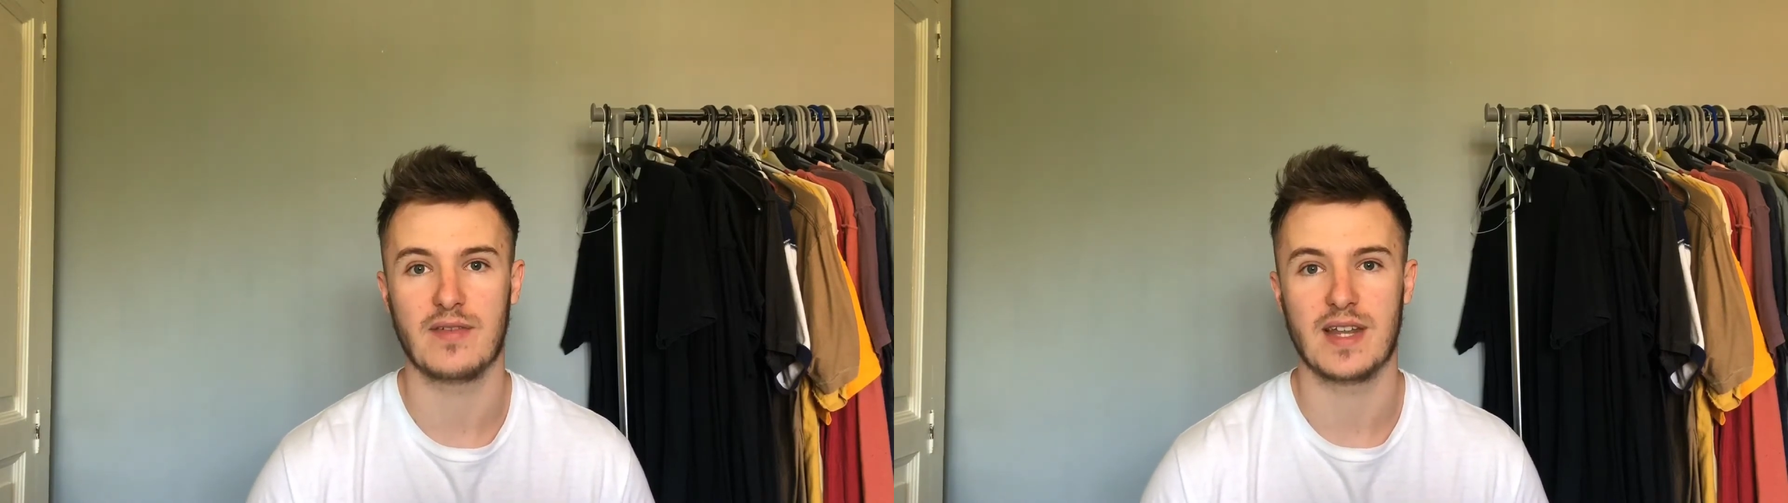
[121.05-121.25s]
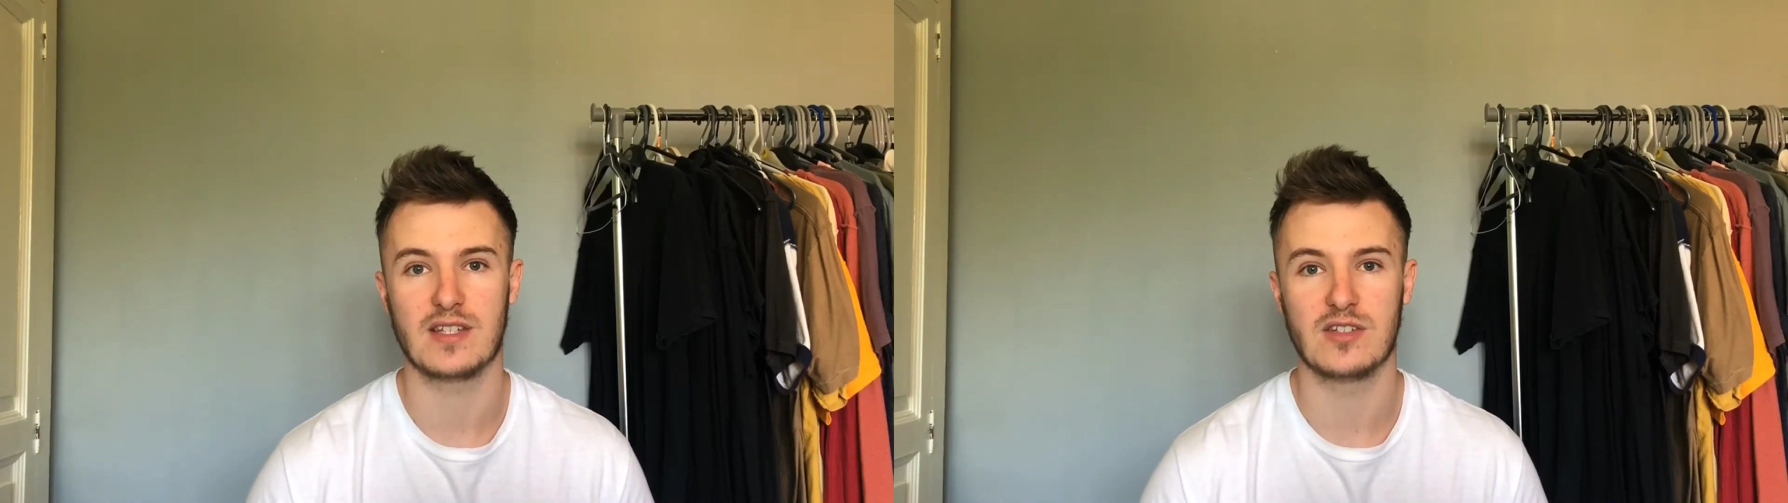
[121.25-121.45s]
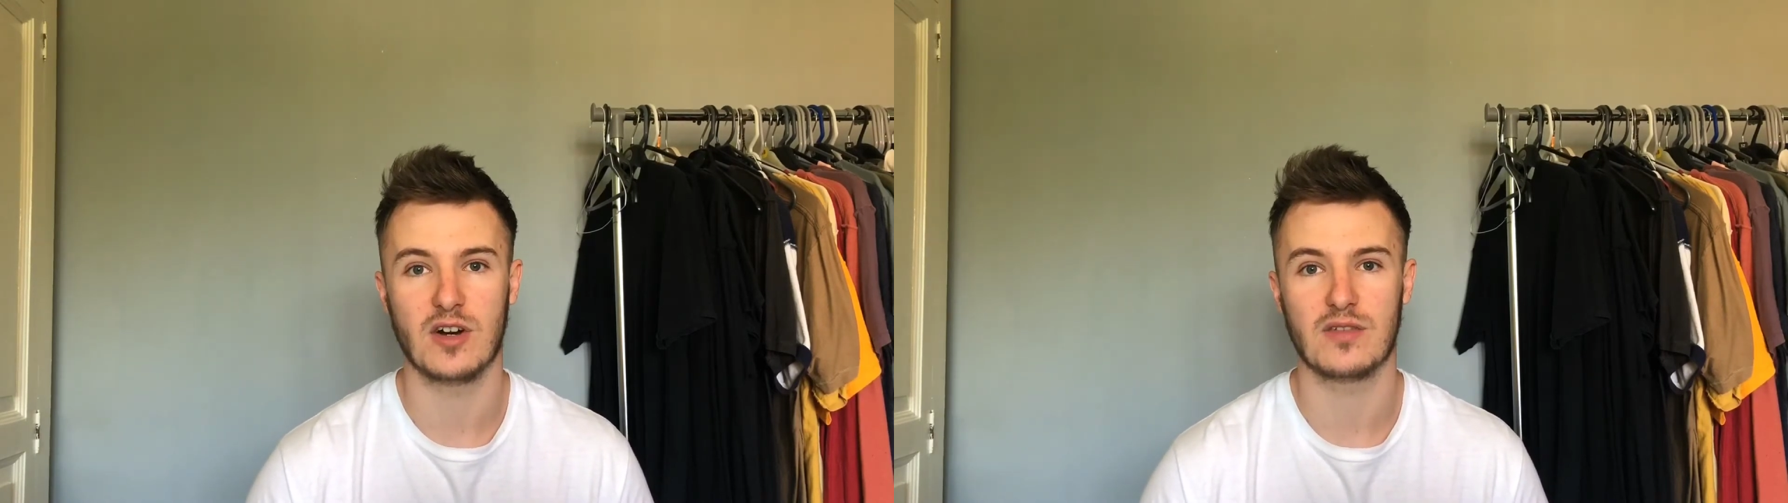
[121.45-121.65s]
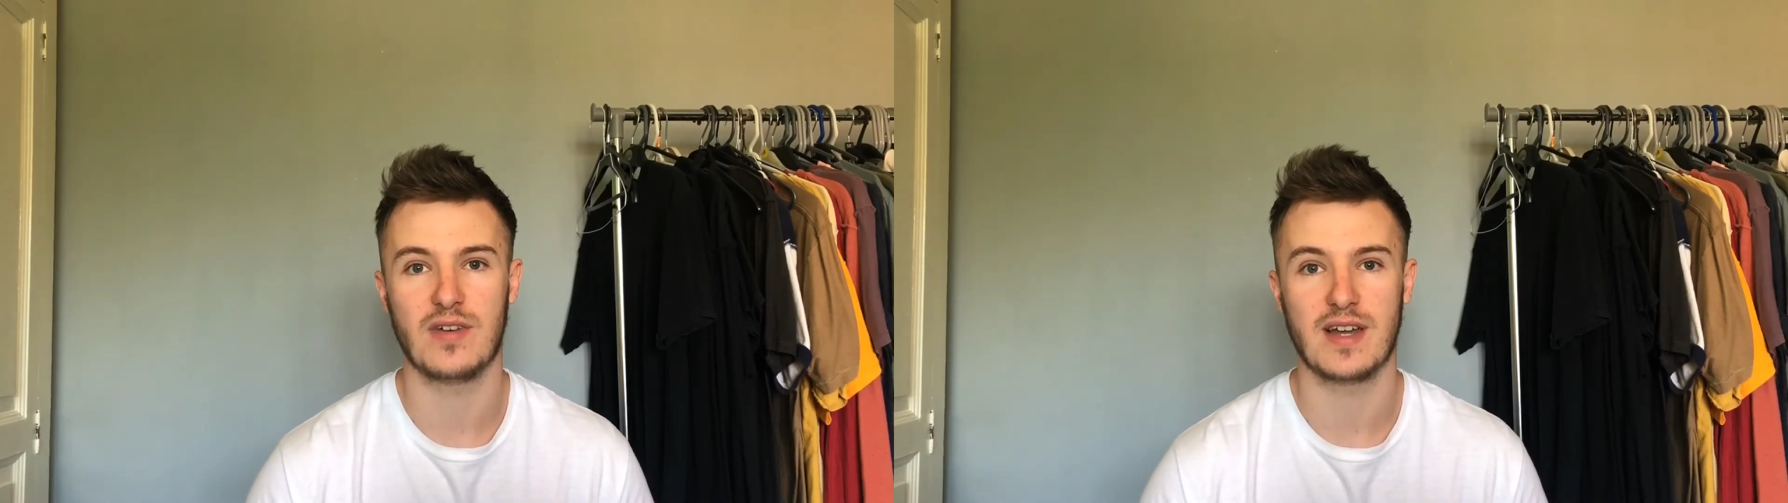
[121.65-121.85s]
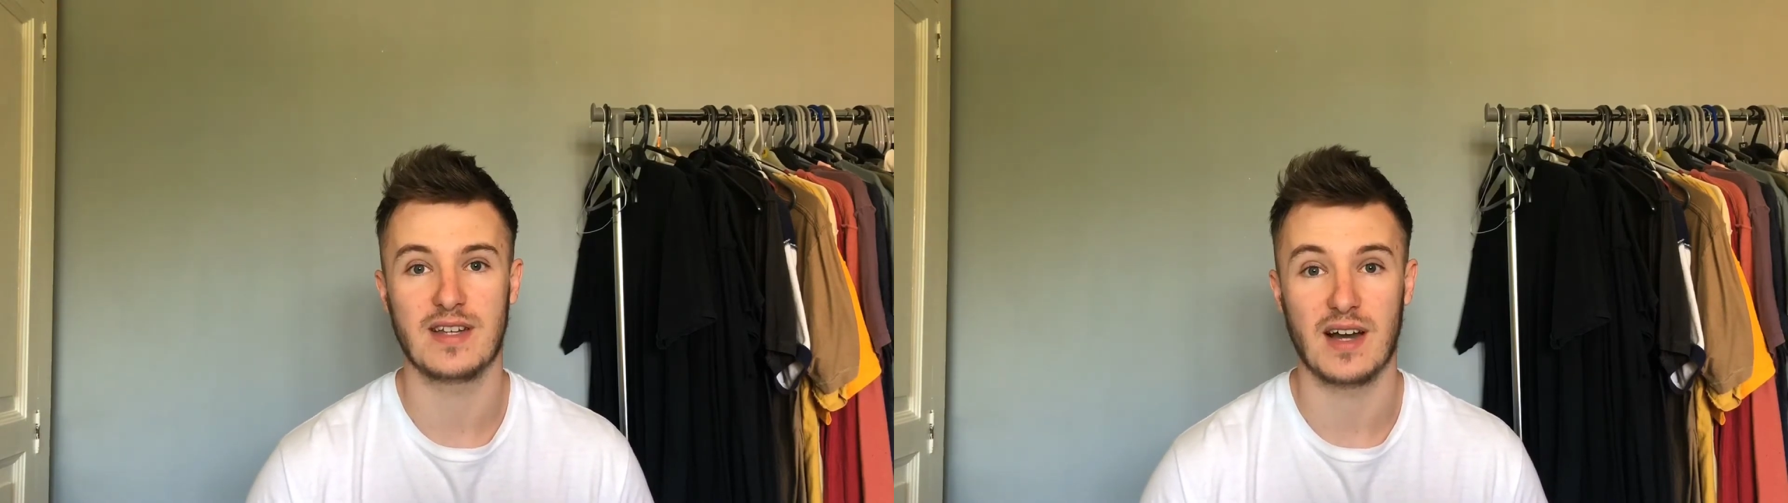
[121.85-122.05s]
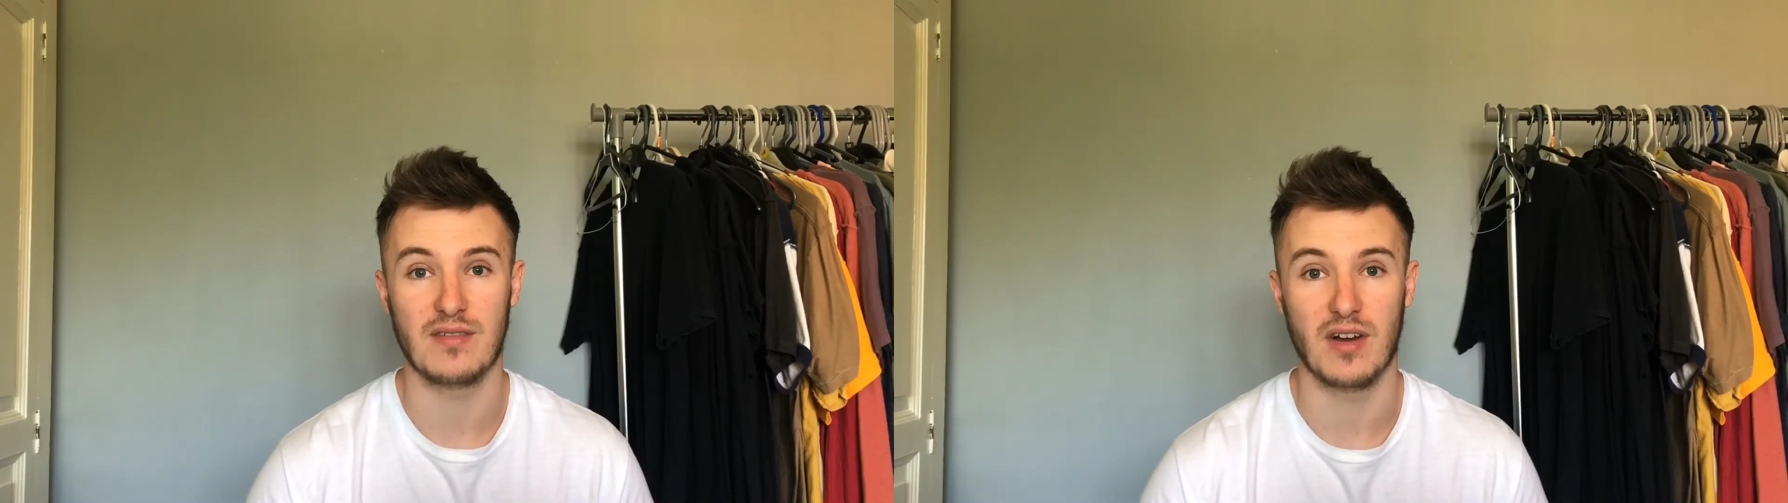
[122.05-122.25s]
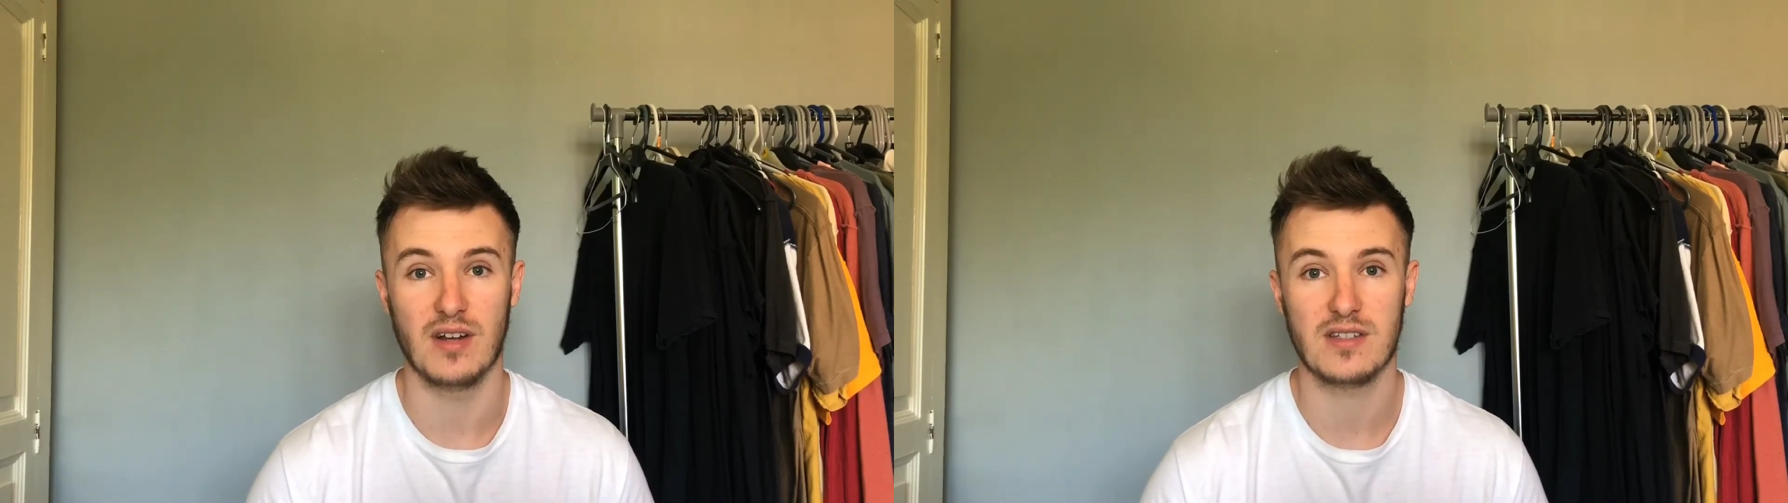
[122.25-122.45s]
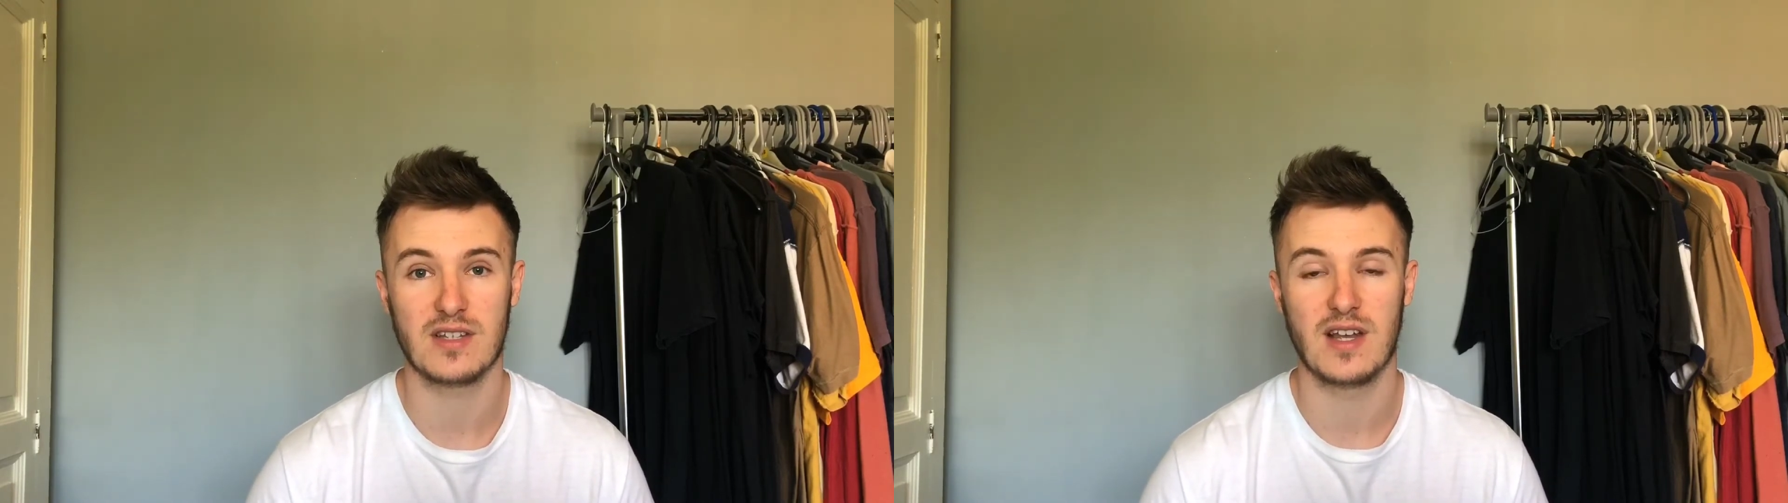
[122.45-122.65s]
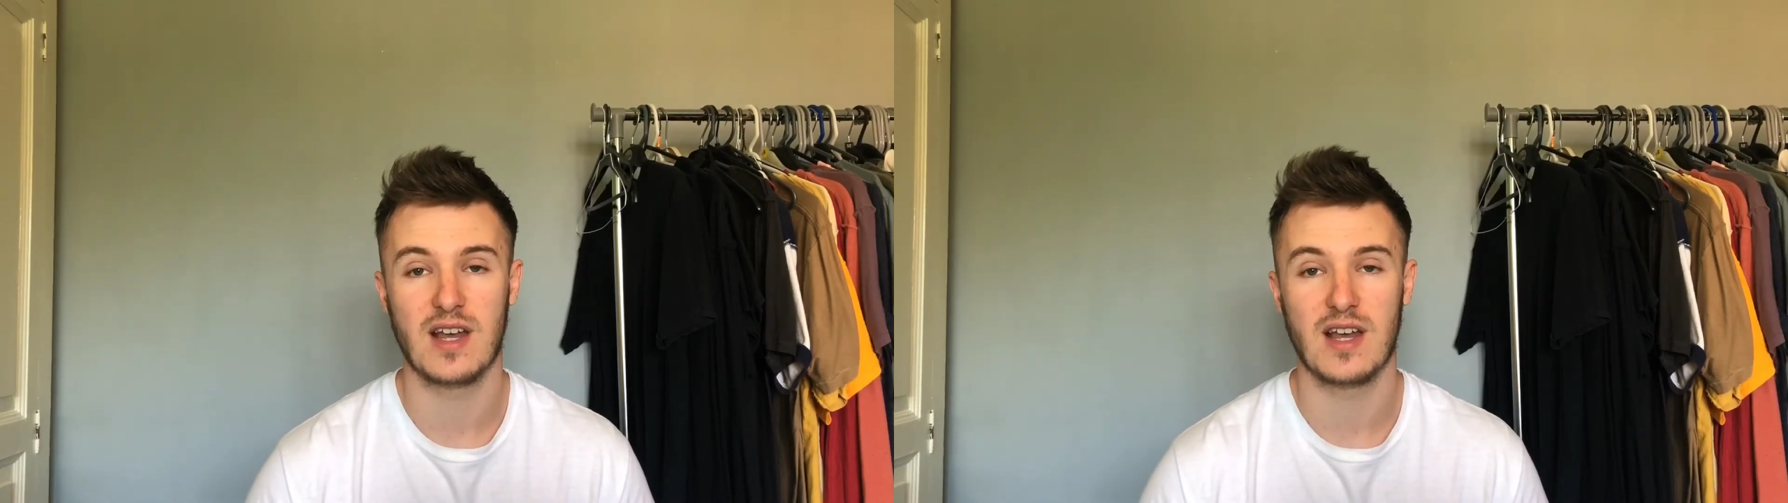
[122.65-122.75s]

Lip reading: it's not very diverse,